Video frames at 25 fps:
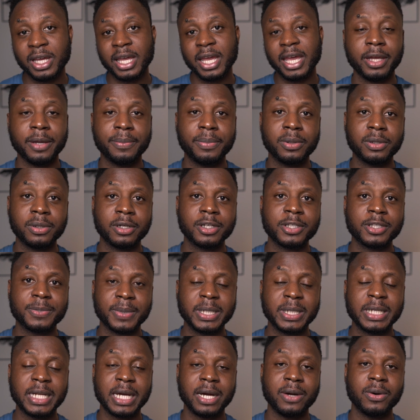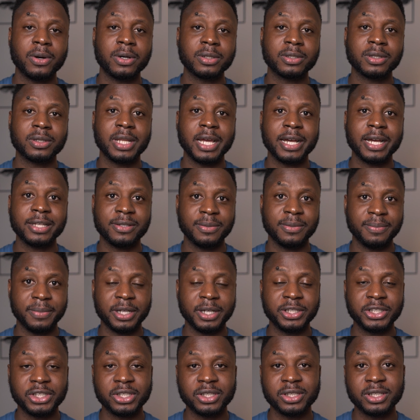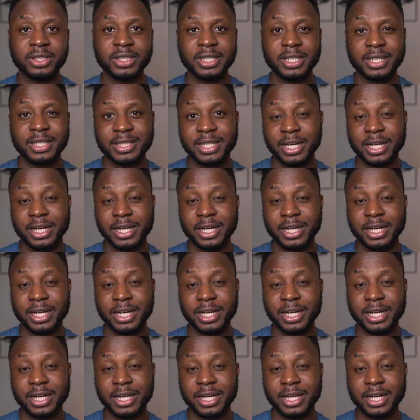A bonus point I would also like to mention is